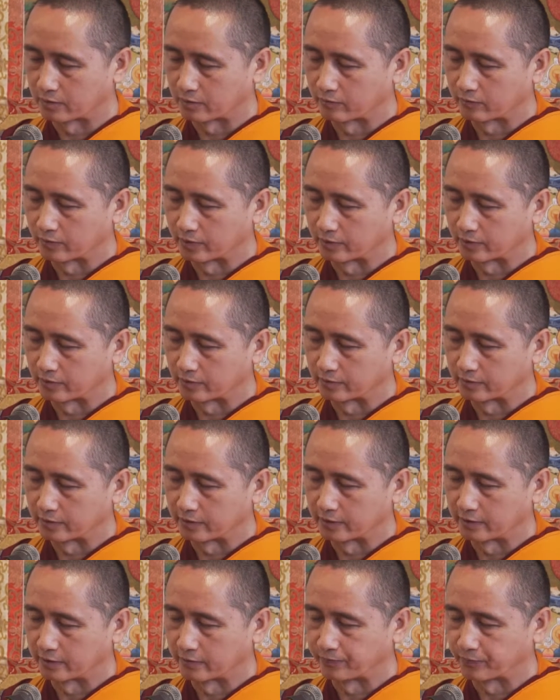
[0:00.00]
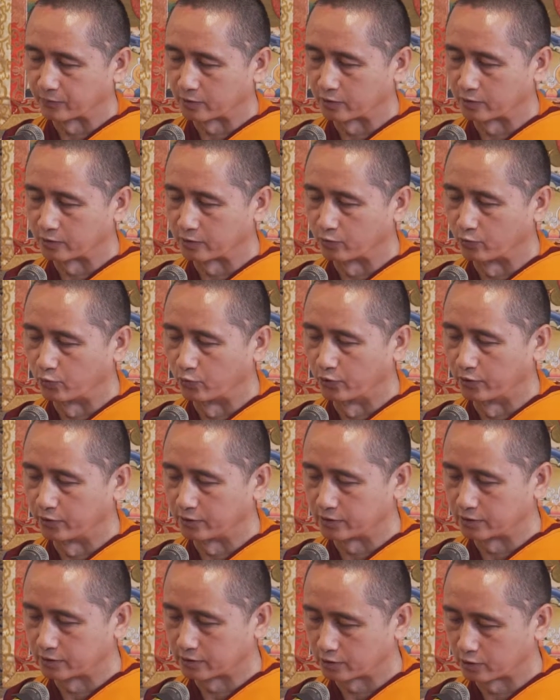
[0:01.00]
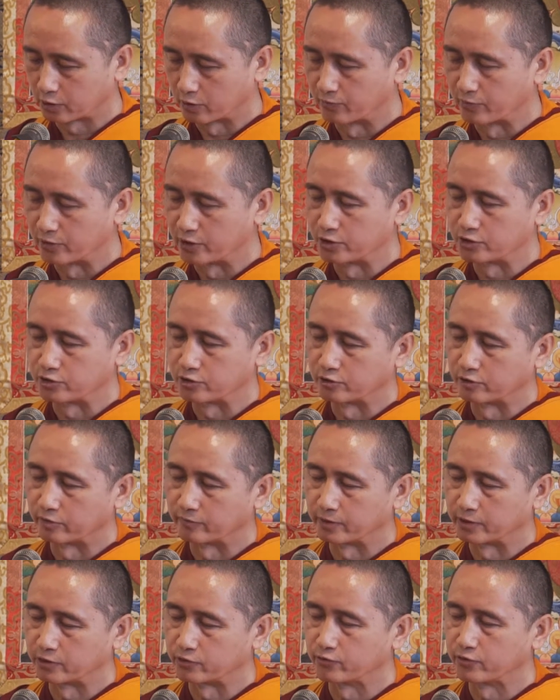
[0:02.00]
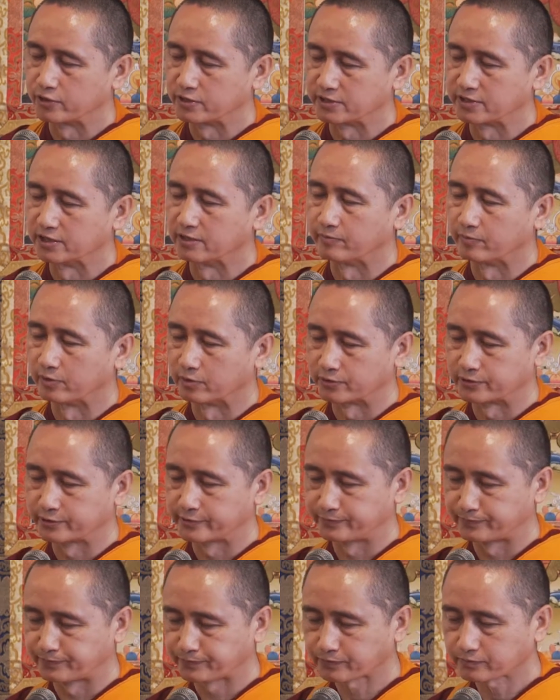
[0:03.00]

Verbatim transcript: what you call the the word combination of the three syllables,